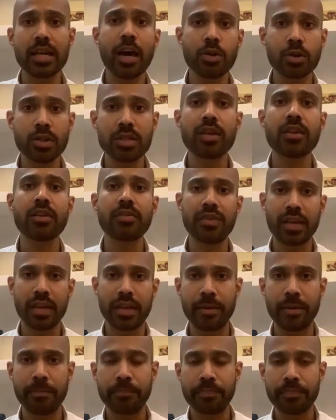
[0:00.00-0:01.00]
outside of
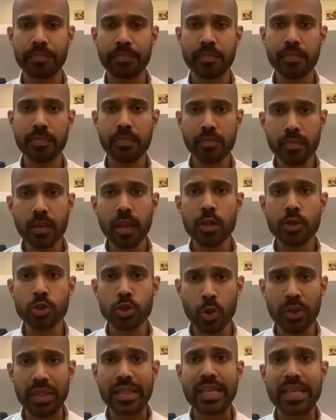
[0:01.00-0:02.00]
India.
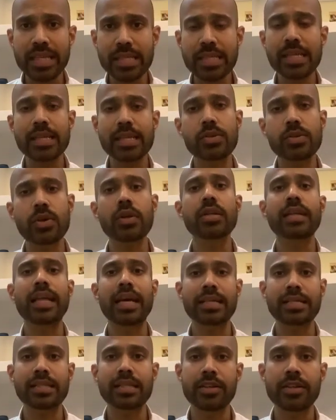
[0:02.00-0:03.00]
So this has gotten
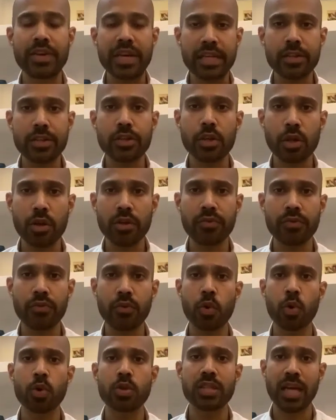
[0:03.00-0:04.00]
accelerated a lot
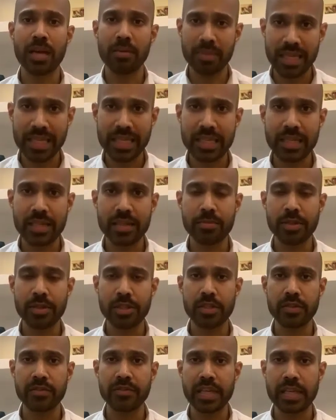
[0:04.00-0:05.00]
for Daimler India
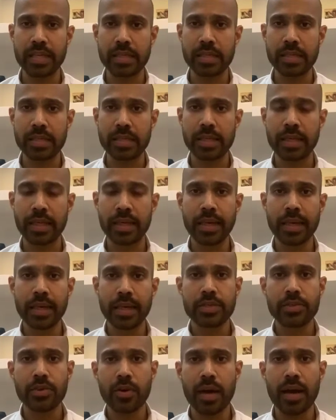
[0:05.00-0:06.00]
commercial vehicles.
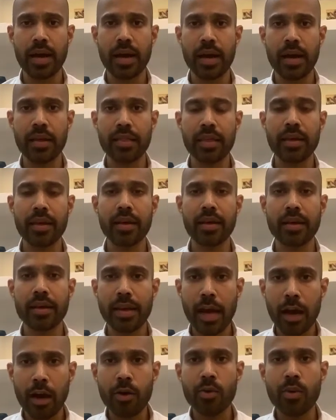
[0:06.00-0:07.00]
So I think
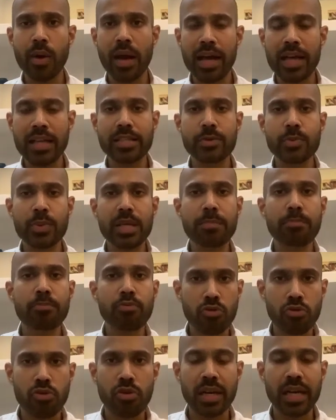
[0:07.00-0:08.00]
now as we
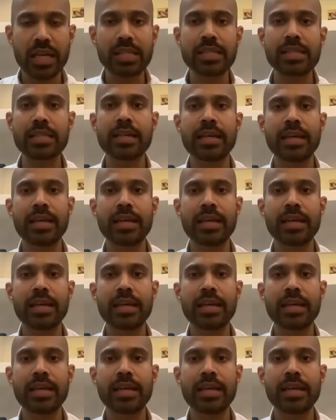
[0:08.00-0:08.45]
progress,